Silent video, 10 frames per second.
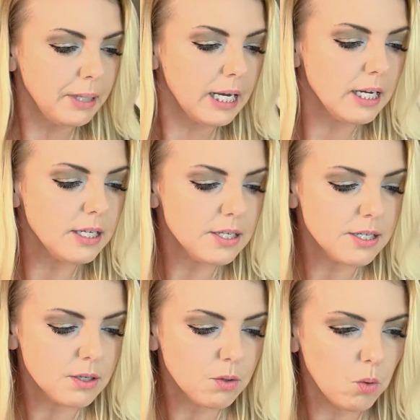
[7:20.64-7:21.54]
because
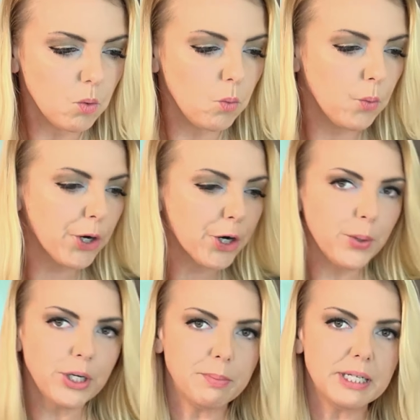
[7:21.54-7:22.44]
we're
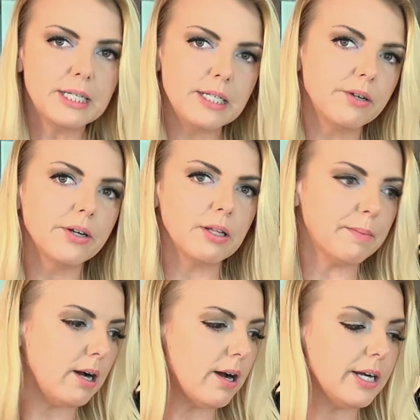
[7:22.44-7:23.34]
going to be searing them
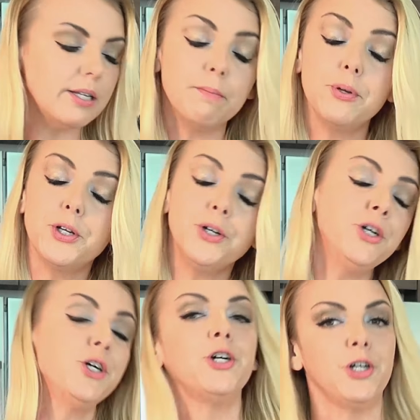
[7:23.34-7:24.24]
at a high temperature,
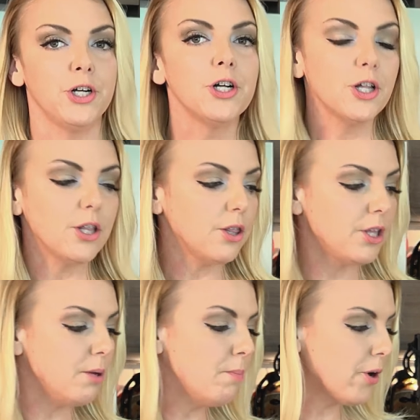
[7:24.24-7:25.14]

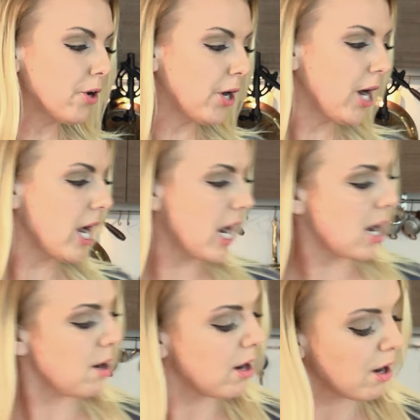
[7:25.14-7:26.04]
the butter
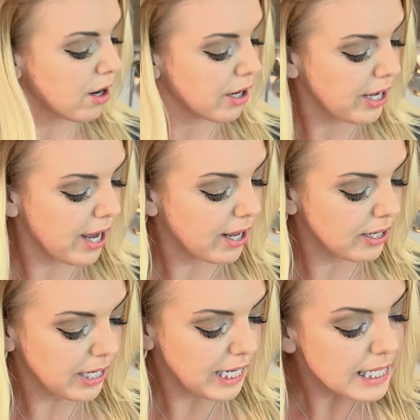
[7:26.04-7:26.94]

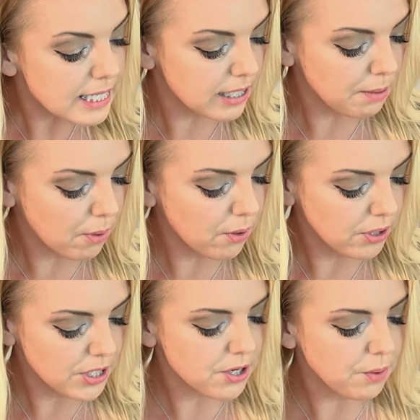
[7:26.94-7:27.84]
can easily
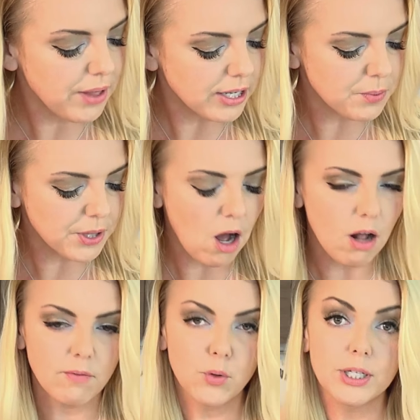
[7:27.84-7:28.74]
burn. So that's what the
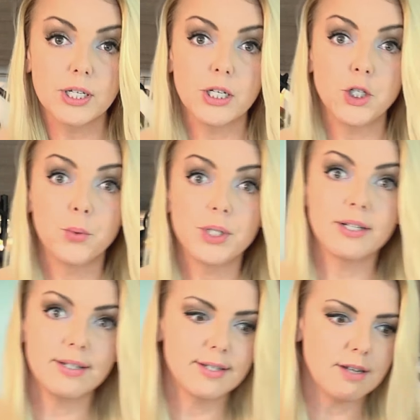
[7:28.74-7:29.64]
olive oil is gonna do. It's
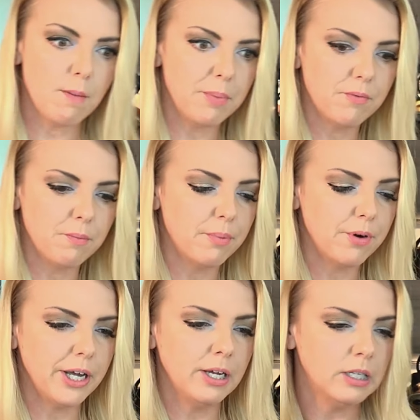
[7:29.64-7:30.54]
gonna stop it from
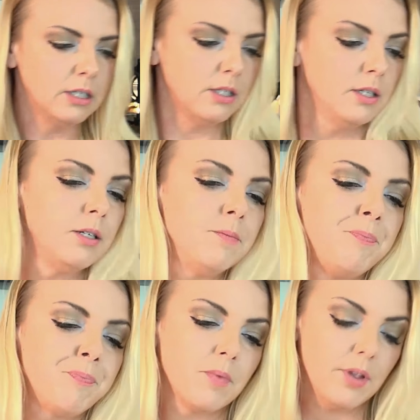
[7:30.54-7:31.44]
burning.
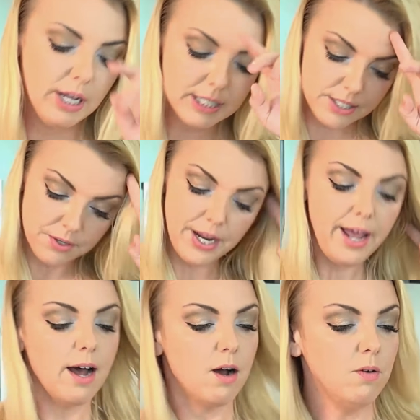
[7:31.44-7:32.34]
And so
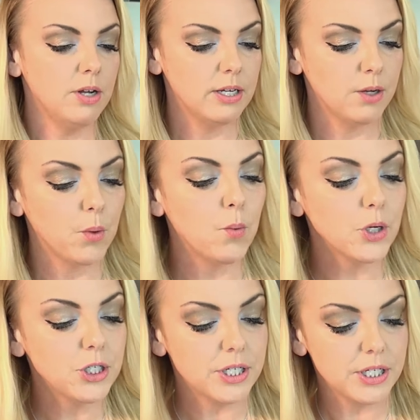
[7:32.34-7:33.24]
now we
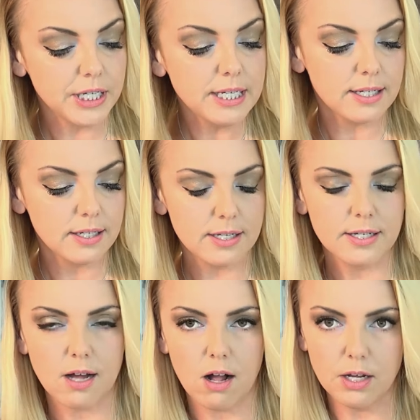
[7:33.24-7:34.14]
want to season the
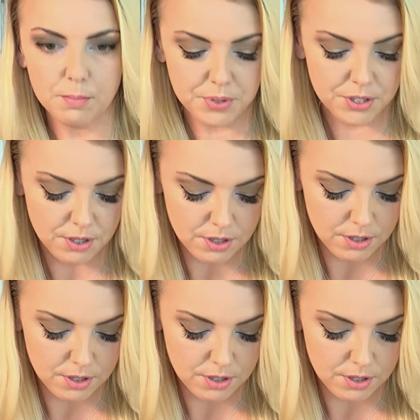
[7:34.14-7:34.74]
scallops.